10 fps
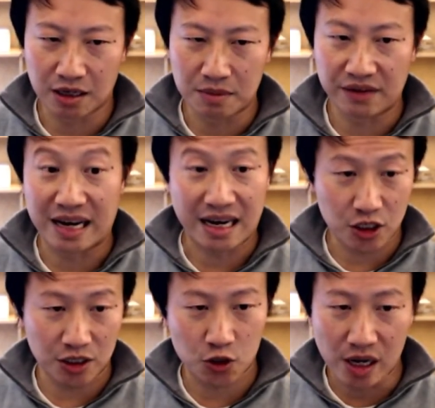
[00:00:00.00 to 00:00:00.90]
If I
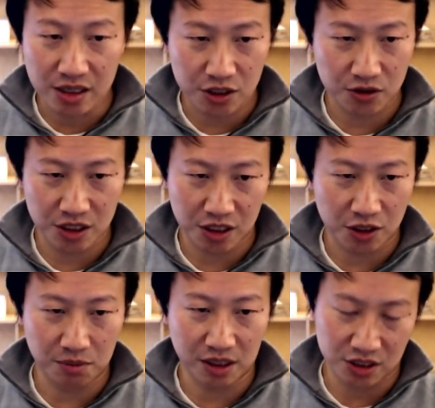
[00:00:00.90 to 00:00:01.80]
actually tried to do a
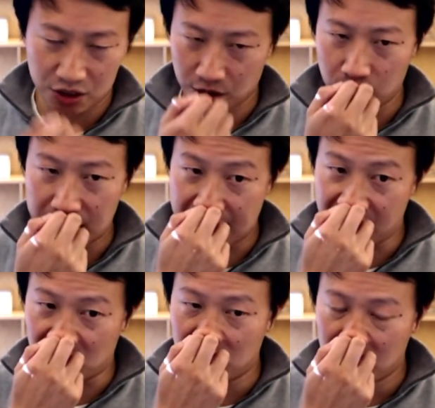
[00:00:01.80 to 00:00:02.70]
CQ +2
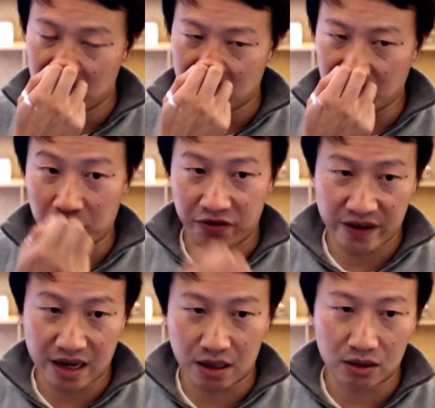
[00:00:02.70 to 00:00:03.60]
now, it would
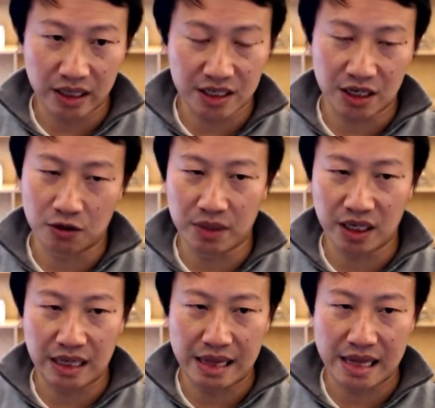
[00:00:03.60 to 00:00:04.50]
fail and tell
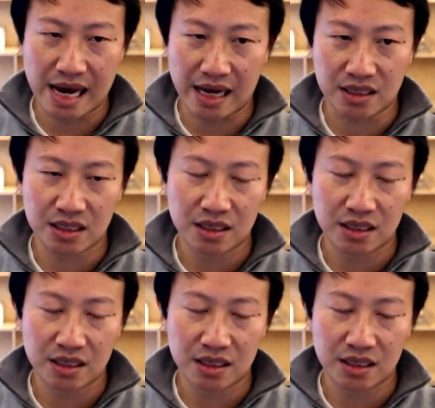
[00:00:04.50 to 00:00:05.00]
me that